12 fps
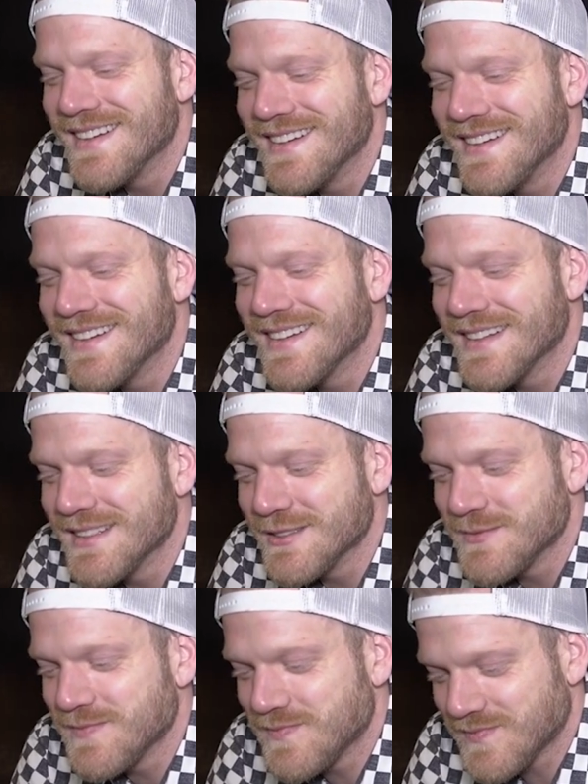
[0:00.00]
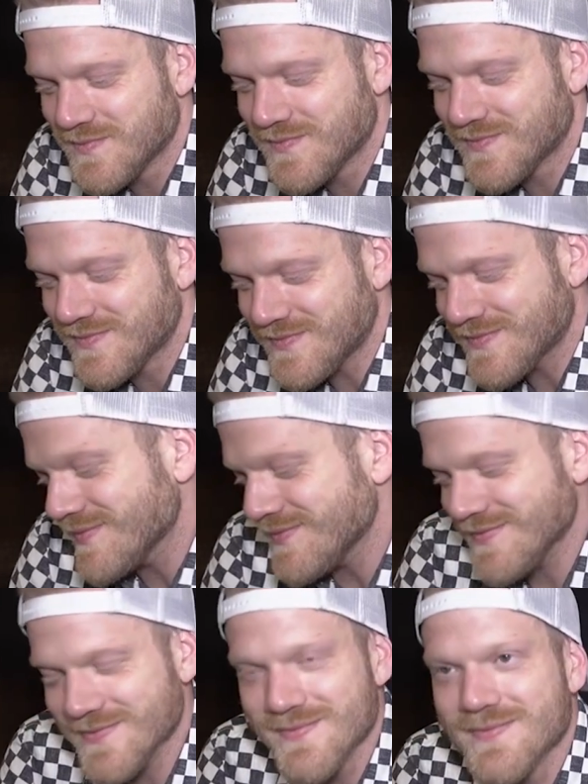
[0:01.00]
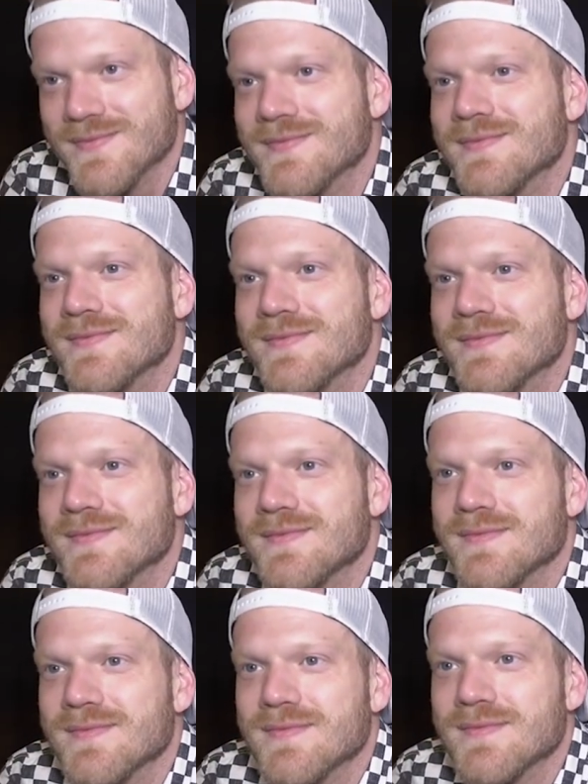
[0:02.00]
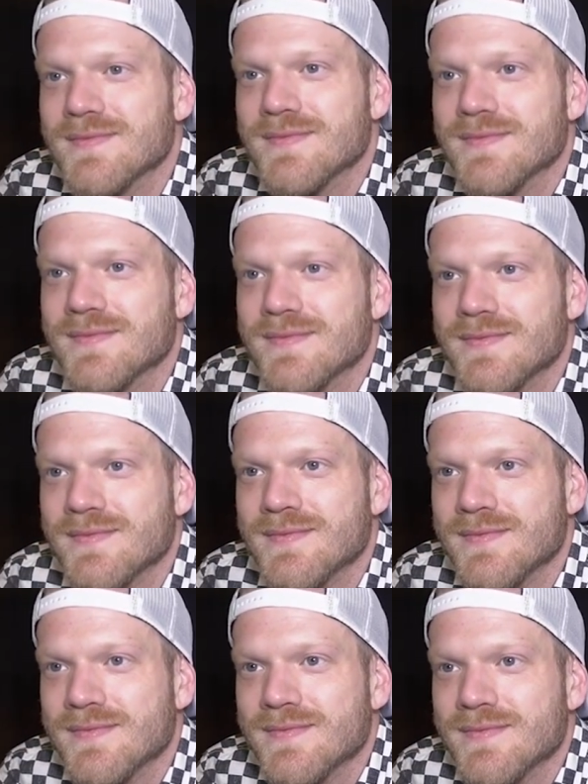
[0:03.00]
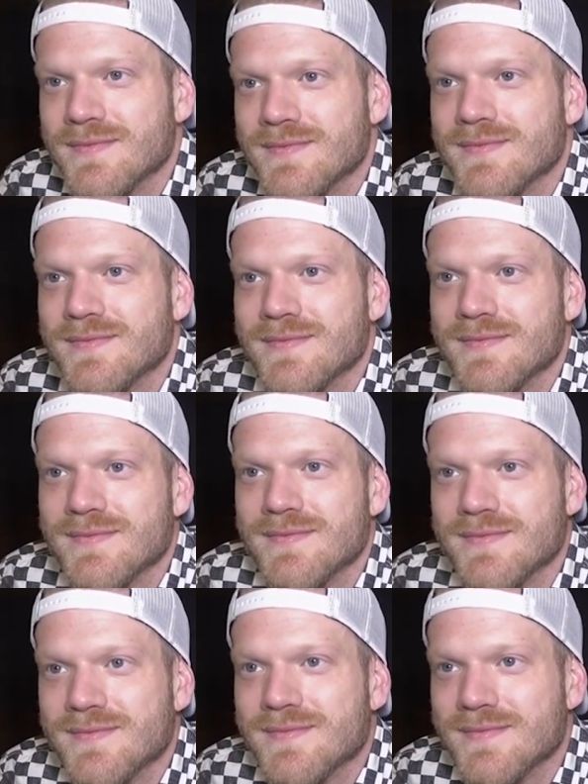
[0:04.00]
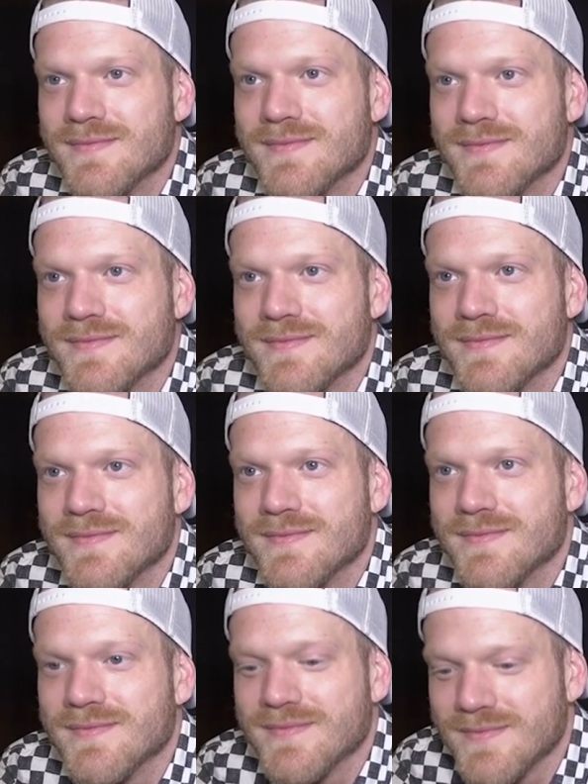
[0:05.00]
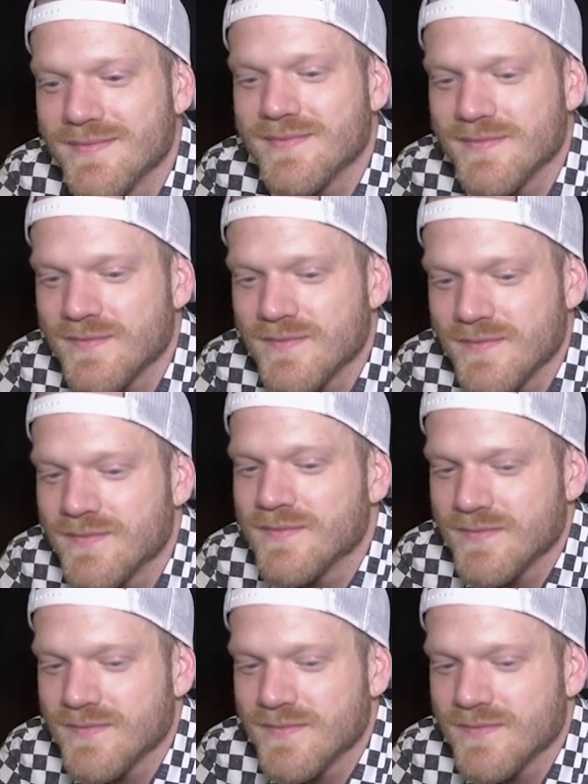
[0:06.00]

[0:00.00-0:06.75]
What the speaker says: [no speech]